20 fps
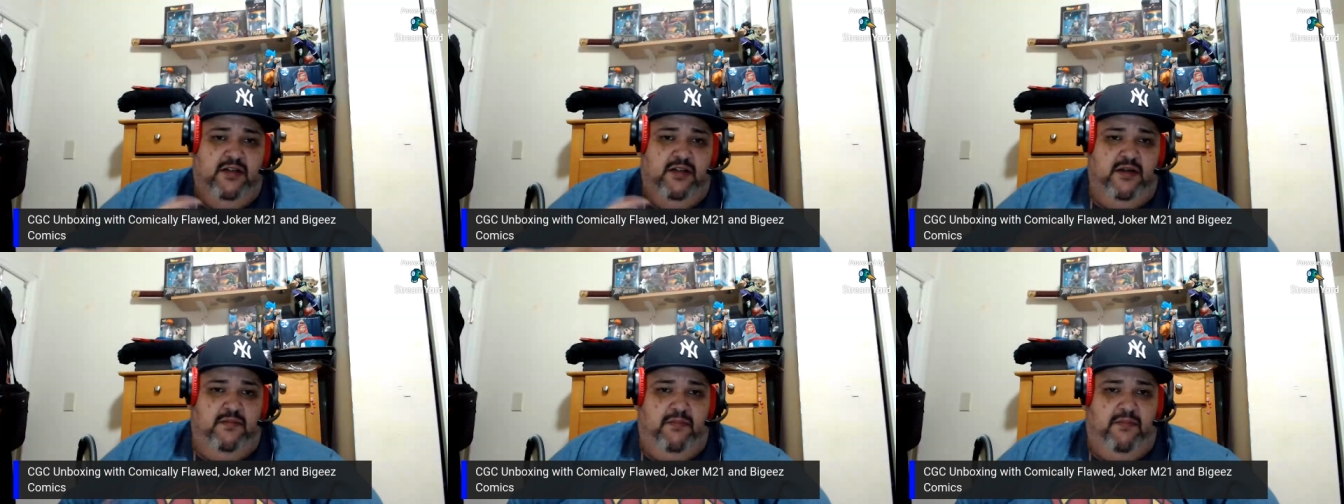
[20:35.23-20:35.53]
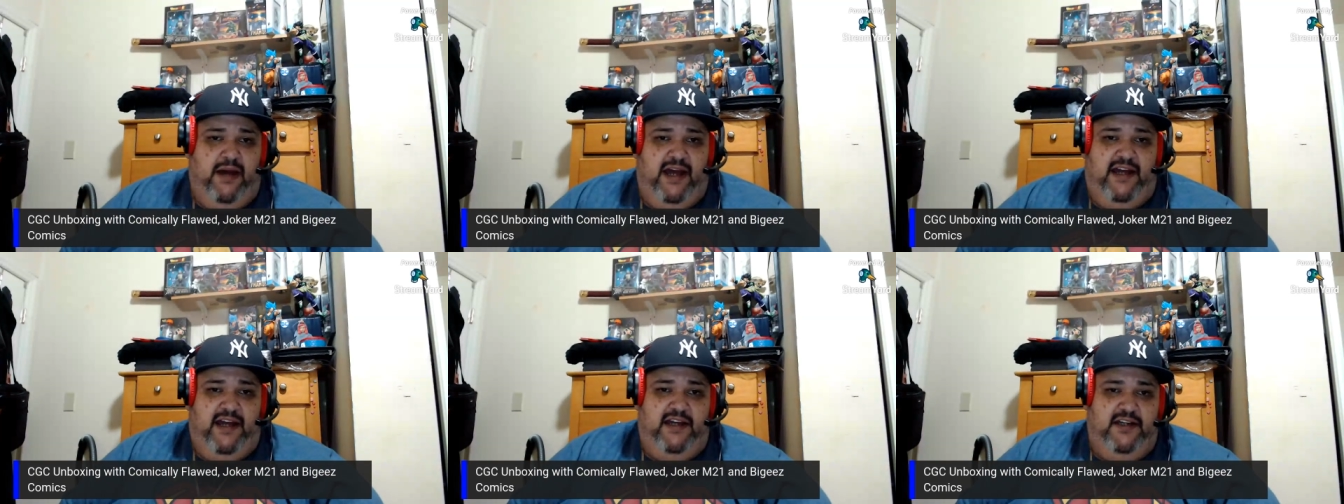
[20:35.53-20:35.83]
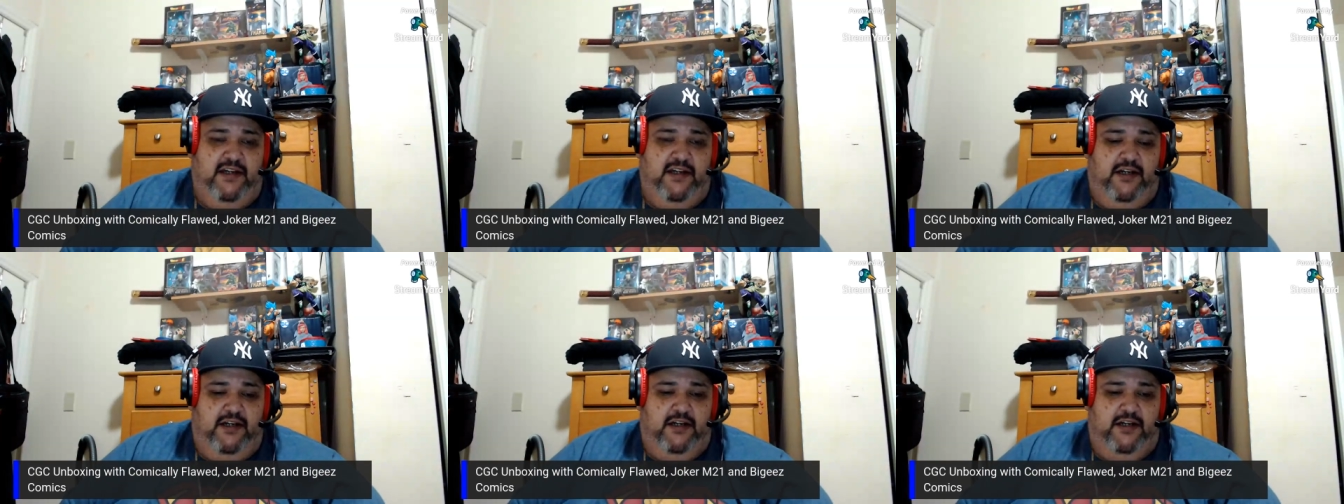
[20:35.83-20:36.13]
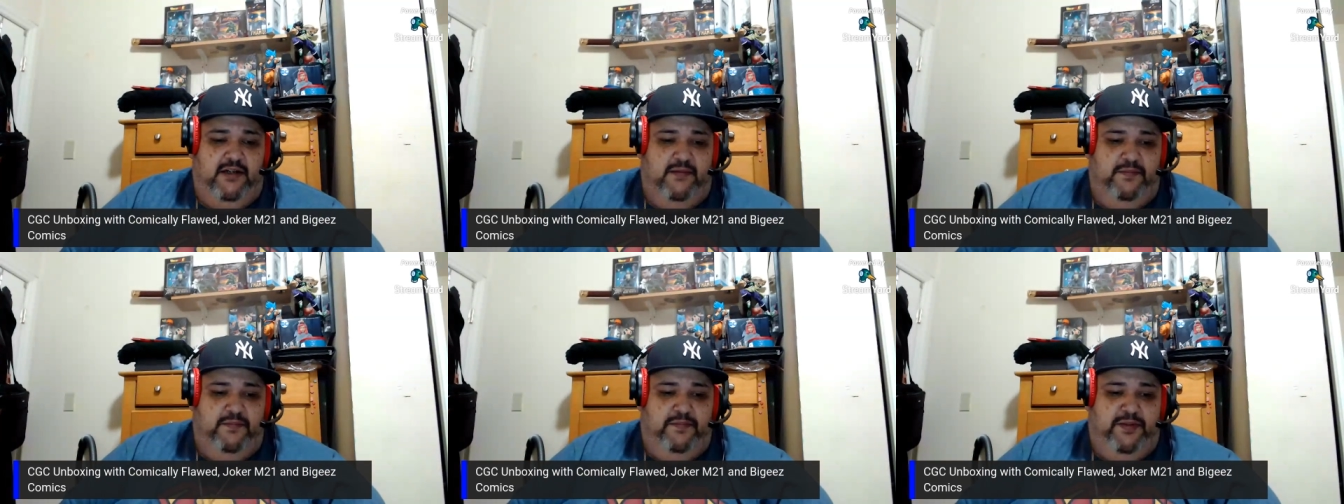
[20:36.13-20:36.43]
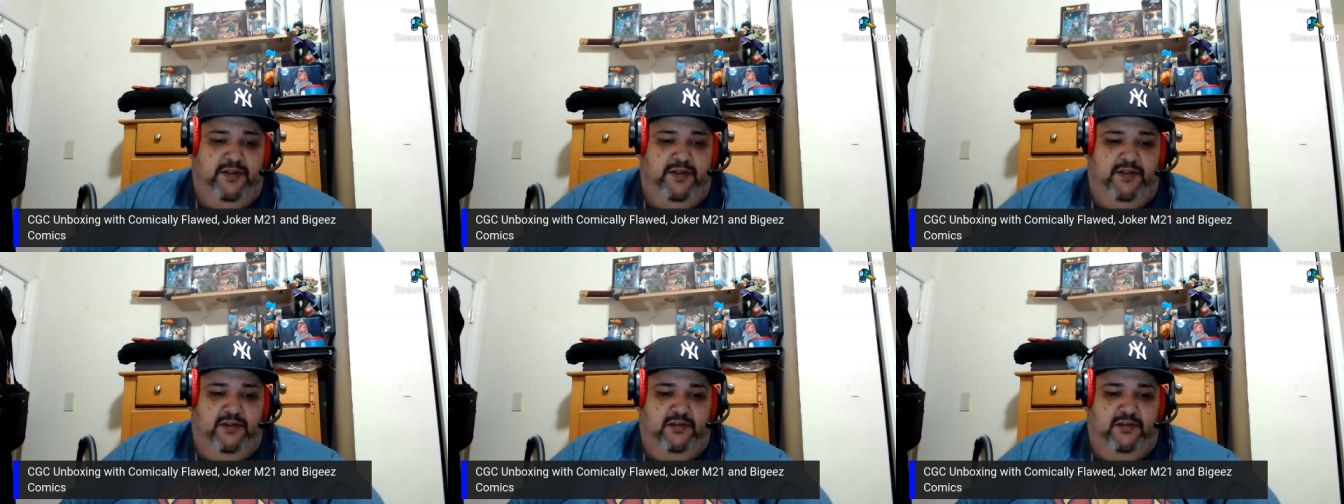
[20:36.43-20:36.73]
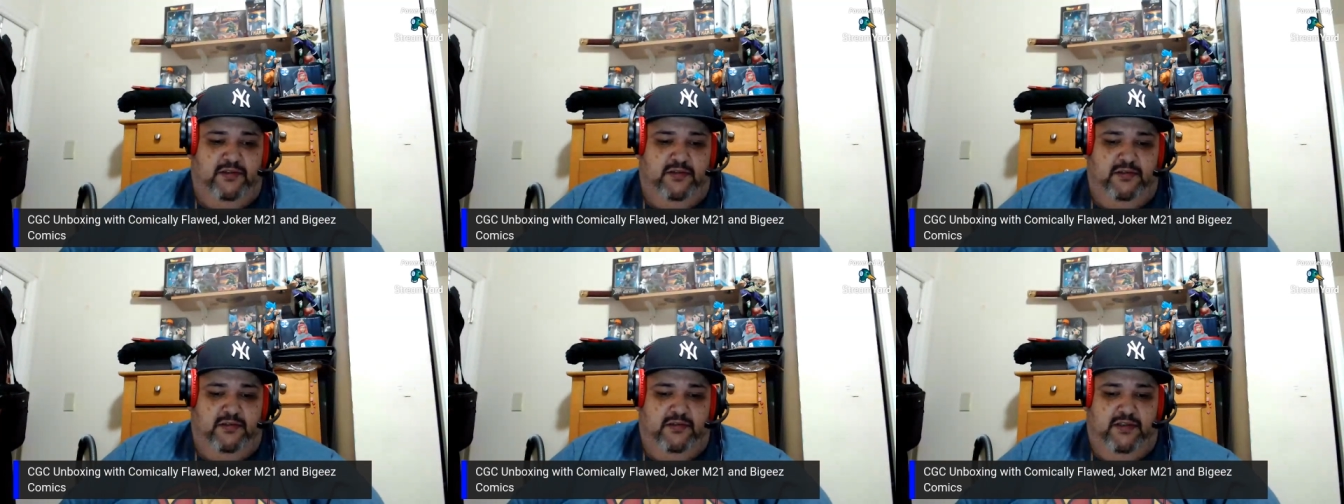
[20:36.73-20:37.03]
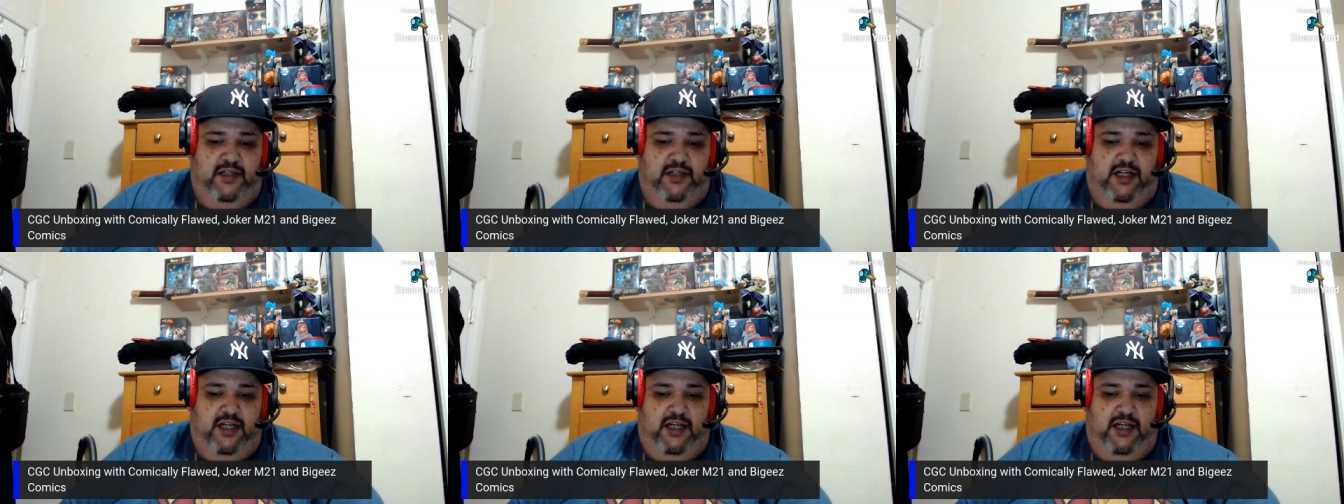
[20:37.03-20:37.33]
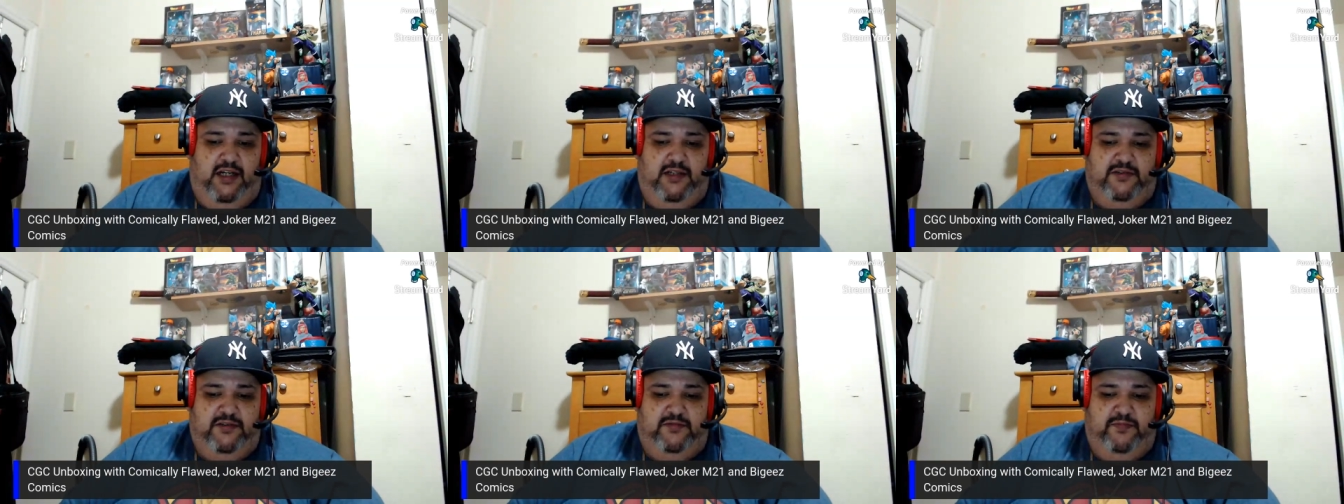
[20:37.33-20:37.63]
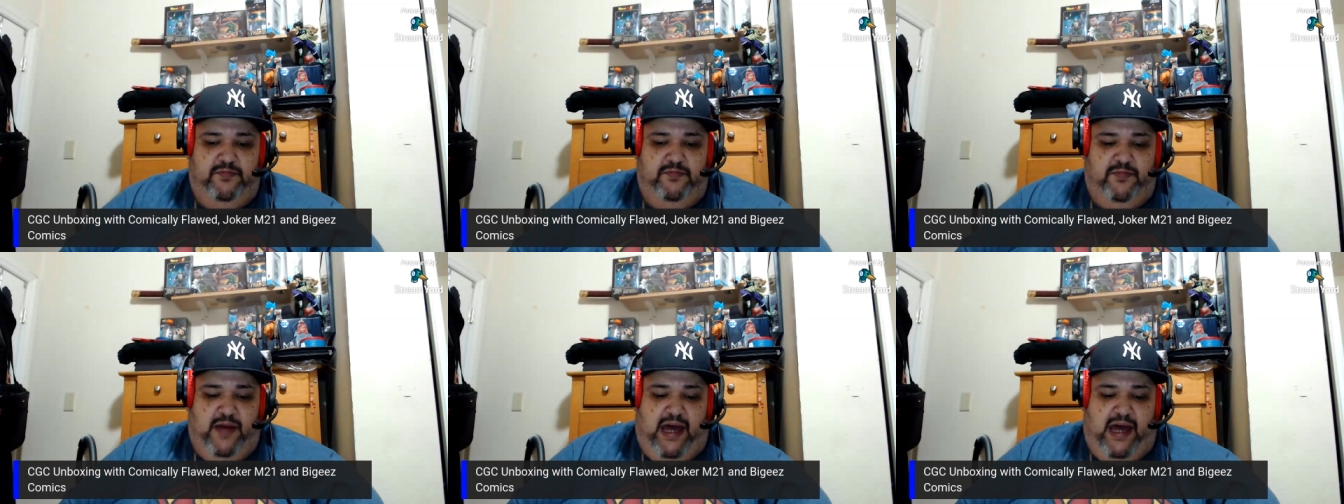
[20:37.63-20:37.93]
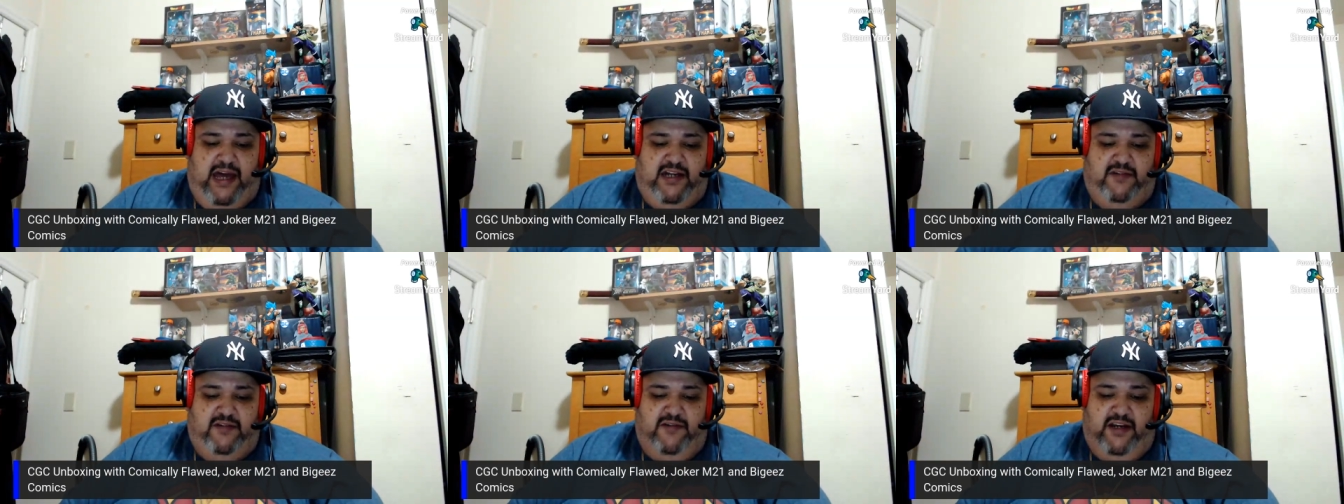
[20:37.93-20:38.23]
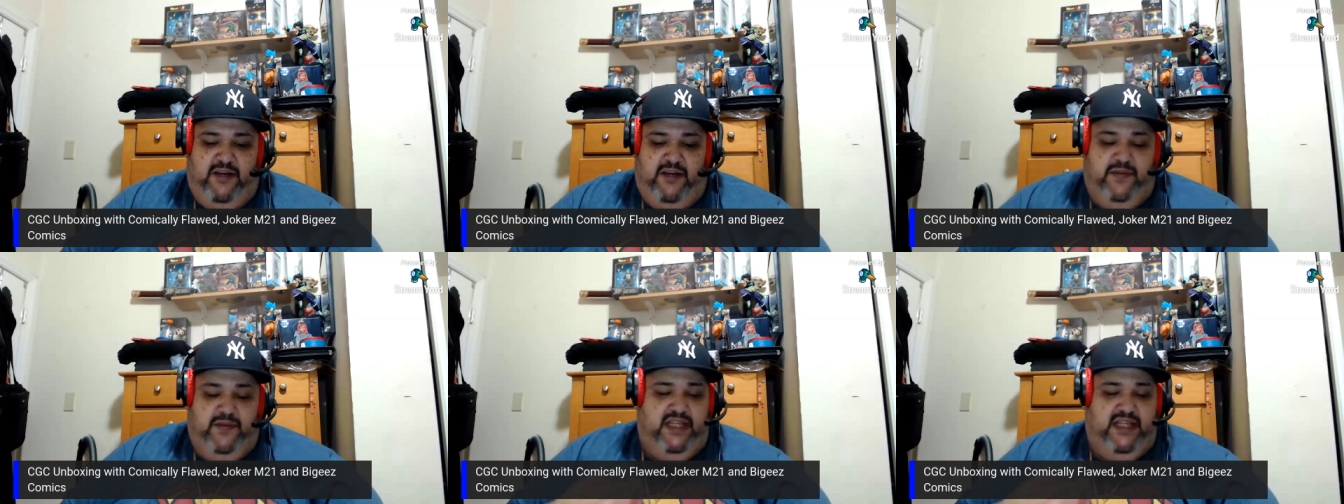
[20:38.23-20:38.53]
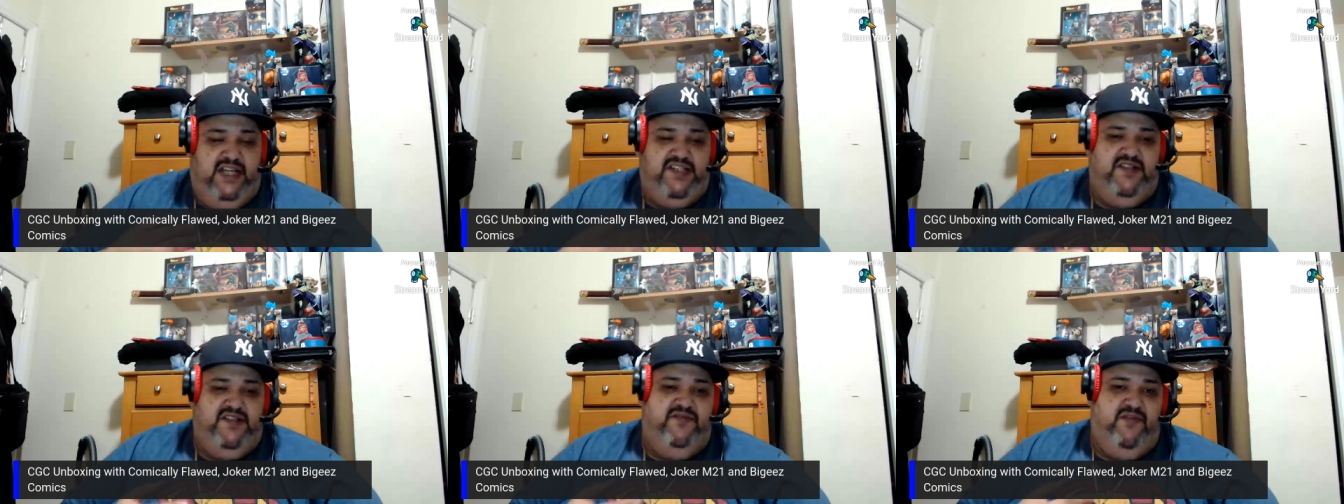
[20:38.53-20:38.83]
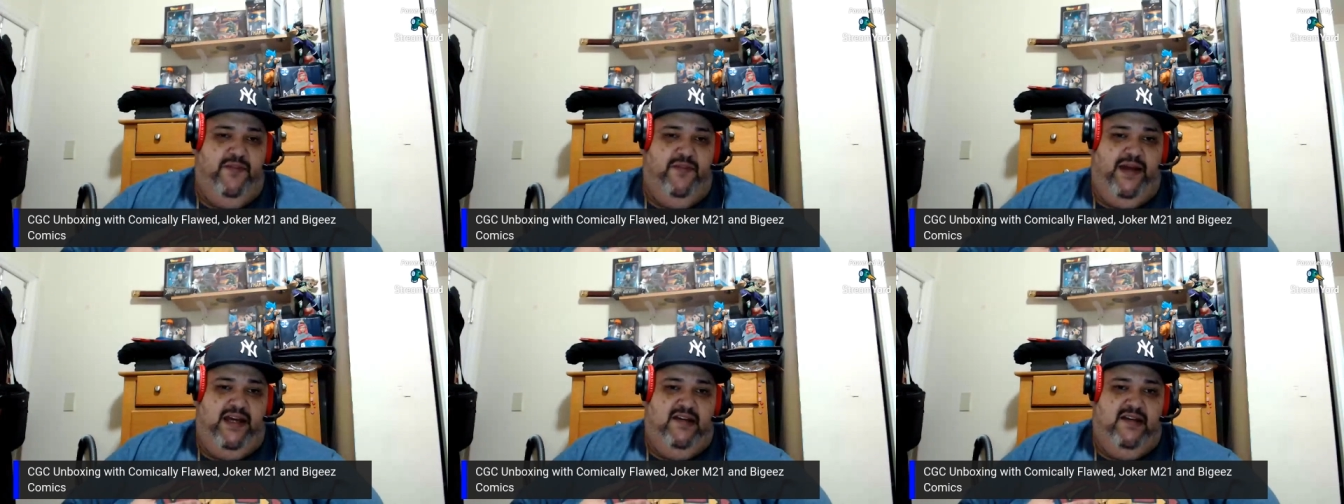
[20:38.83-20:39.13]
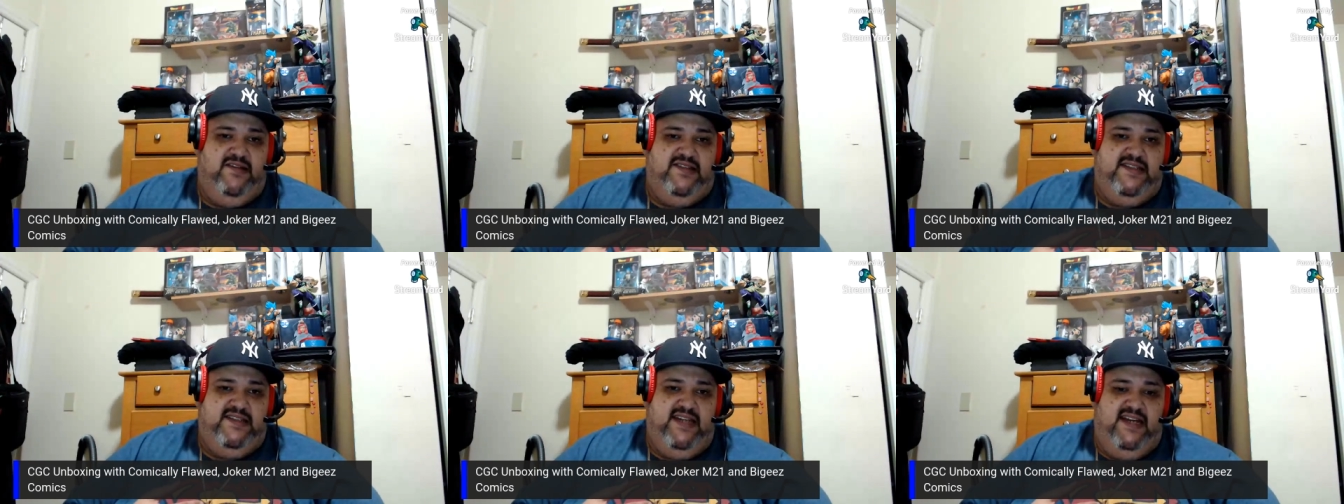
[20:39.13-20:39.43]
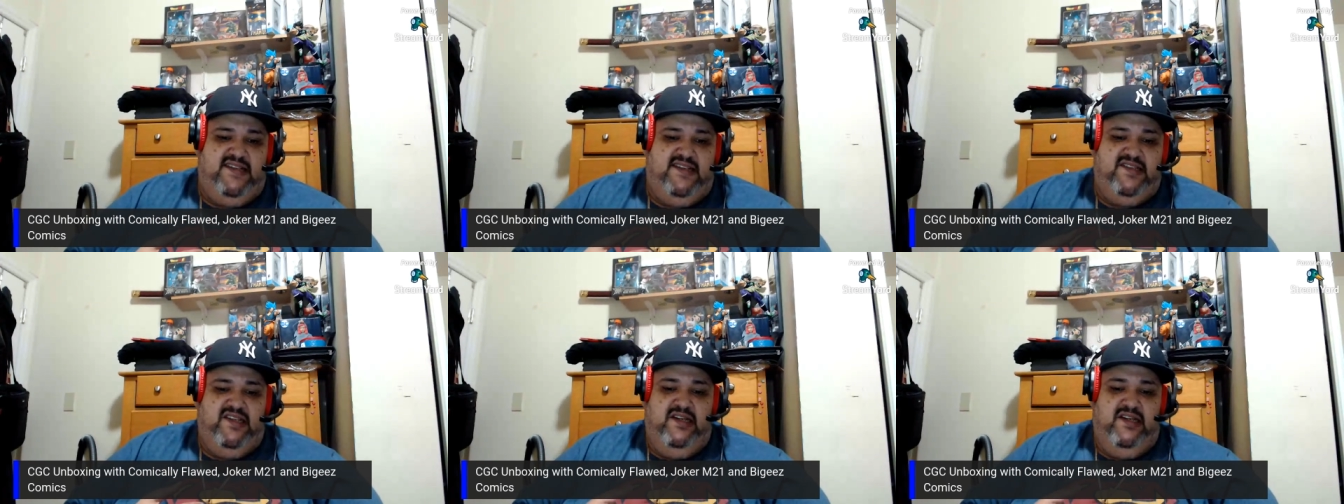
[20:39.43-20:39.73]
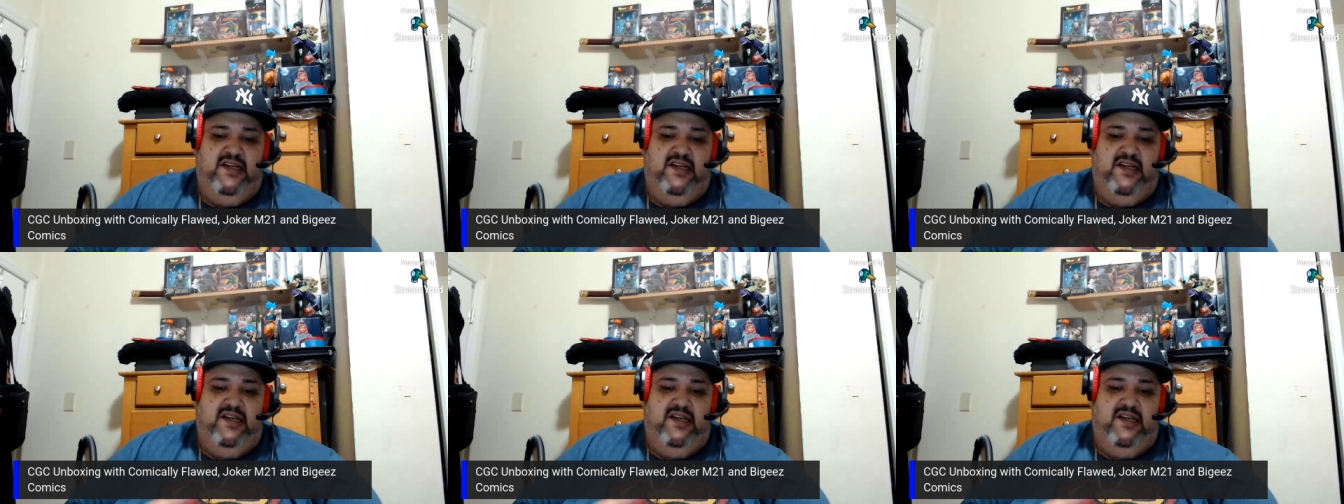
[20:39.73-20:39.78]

my um poll. Uh, I had a recommendation for my LCS.